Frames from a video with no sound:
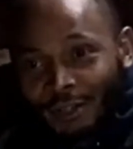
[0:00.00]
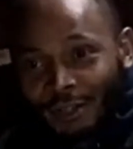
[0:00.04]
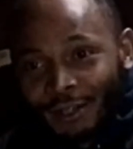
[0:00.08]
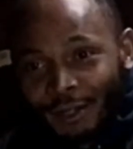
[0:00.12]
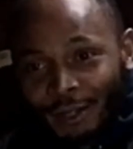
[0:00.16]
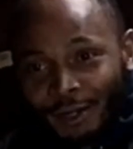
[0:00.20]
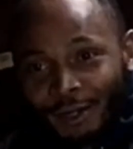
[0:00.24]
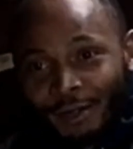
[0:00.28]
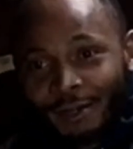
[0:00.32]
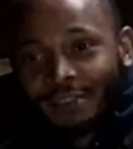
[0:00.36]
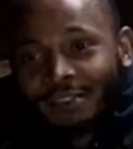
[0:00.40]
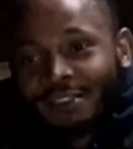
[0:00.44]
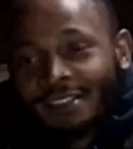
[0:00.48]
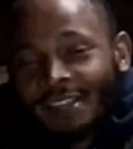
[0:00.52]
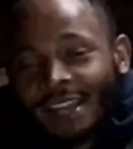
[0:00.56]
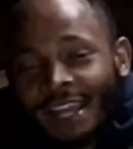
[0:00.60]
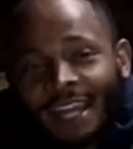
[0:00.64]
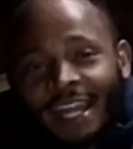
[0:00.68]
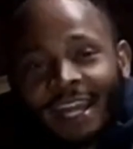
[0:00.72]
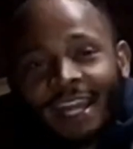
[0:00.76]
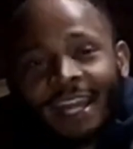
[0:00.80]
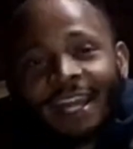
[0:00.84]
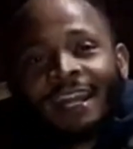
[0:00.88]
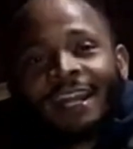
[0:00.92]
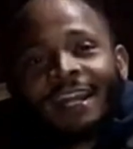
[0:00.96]
You know what I'm
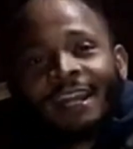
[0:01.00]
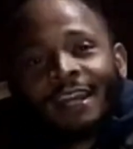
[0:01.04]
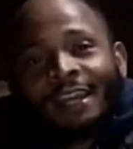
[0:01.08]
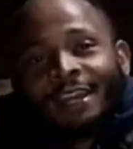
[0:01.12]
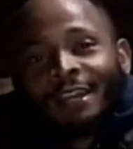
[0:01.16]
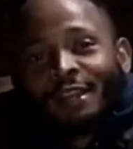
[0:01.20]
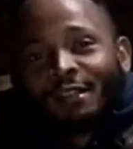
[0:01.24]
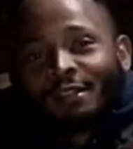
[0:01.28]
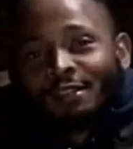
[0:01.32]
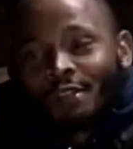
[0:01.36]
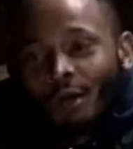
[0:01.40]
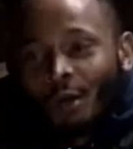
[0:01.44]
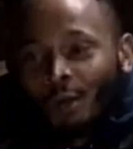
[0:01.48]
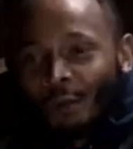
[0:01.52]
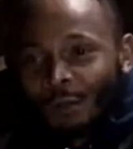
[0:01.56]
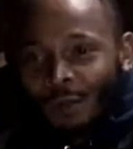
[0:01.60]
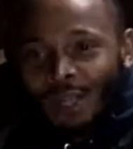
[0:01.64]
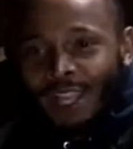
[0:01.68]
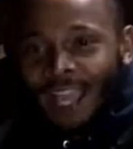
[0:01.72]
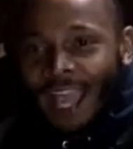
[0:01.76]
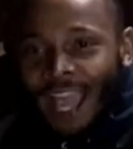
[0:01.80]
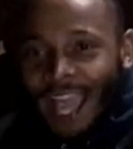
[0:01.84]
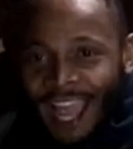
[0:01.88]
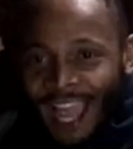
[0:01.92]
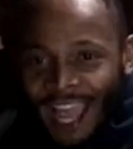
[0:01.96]
saying? So
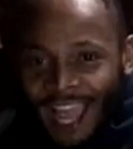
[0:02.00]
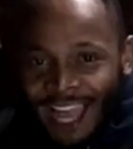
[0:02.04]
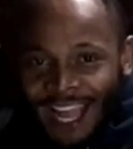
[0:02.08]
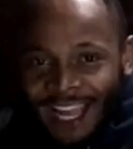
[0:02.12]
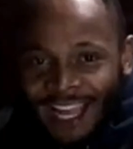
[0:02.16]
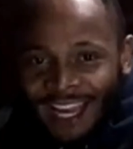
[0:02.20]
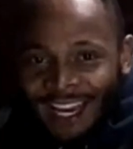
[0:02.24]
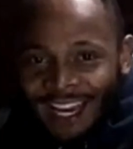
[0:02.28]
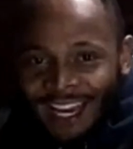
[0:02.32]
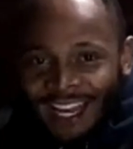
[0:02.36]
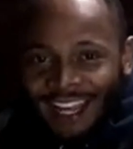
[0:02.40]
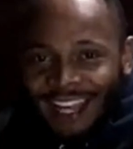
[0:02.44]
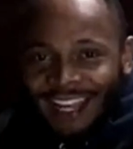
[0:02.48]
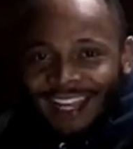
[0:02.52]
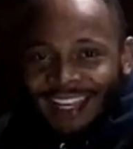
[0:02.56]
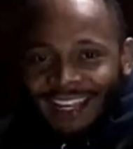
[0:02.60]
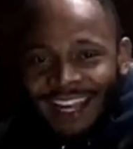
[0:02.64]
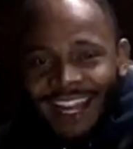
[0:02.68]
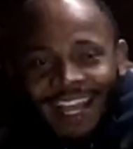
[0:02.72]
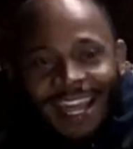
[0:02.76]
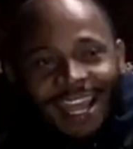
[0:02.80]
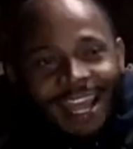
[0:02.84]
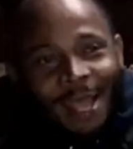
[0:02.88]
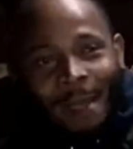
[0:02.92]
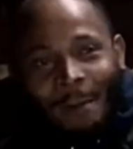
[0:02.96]
we had
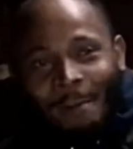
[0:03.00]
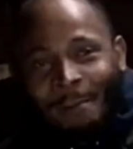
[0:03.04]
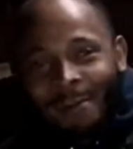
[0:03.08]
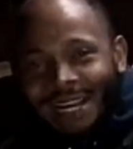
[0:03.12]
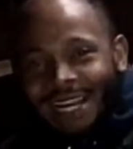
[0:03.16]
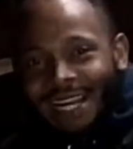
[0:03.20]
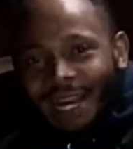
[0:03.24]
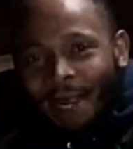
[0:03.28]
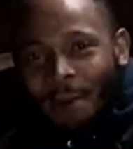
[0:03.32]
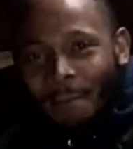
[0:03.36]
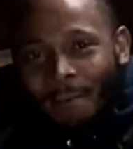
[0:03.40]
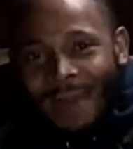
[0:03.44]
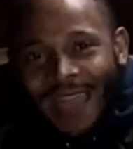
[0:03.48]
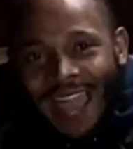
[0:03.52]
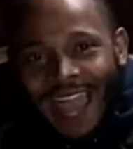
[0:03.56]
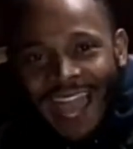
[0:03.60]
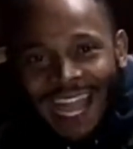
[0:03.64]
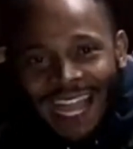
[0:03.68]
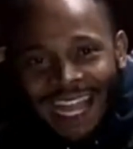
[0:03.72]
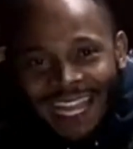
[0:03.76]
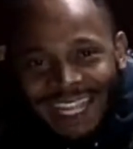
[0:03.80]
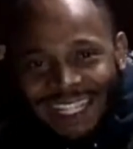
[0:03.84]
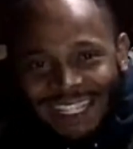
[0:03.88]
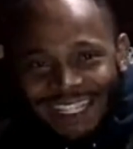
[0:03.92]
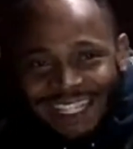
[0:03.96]
the Ebony
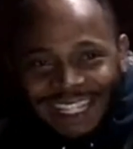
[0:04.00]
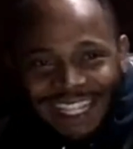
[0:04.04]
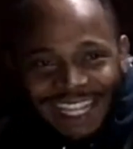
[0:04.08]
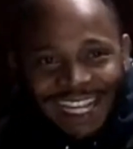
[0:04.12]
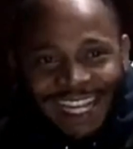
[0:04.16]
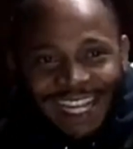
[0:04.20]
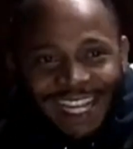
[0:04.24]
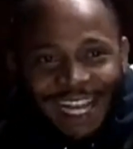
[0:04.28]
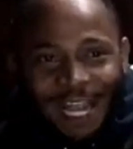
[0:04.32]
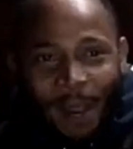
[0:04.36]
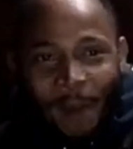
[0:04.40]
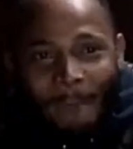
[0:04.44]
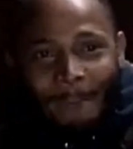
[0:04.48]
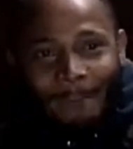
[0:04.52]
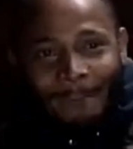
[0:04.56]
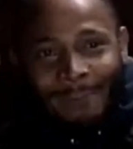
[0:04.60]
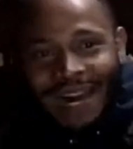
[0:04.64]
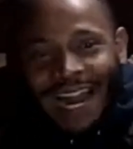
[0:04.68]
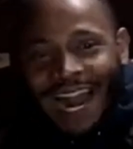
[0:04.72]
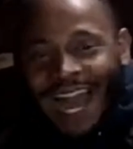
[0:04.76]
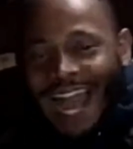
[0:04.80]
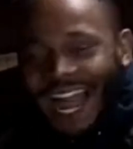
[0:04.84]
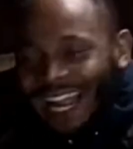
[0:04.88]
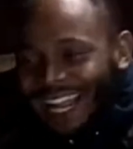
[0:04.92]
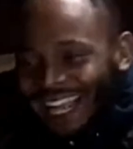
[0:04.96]
Magazine
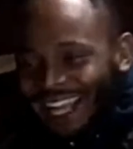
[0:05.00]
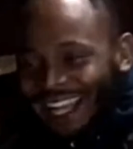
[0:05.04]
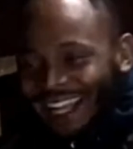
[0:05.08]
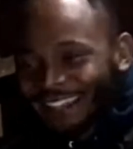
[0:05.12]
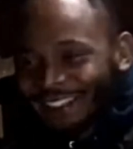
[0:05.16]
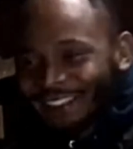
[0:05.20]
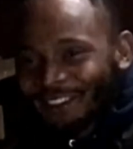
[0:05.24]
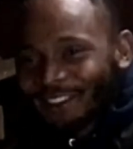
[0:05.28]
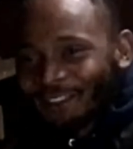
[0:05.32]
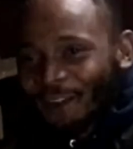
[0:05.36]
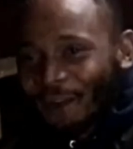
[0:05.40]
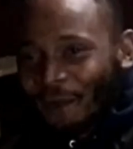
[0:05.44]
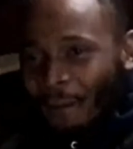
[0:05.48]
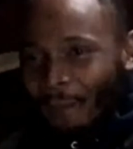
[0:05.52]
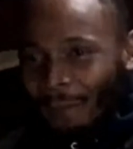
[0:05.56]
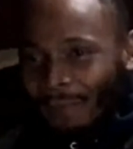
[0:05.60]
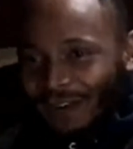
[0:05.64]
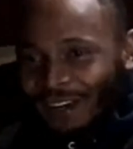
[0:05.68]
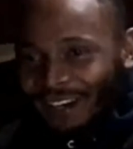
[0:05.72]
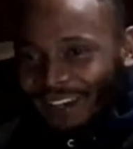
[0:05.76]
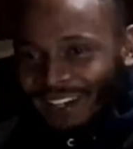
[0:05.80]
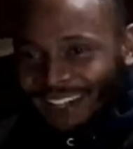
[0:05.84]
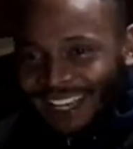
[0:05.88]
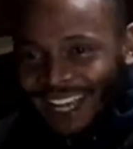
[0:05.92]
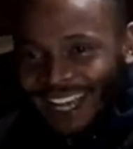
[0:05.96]
Black History
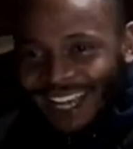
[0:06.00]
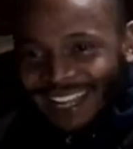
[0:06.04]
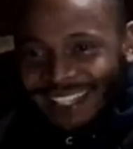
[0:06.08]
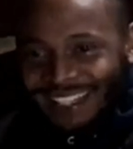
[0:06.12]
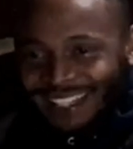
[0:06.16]
book. Yes,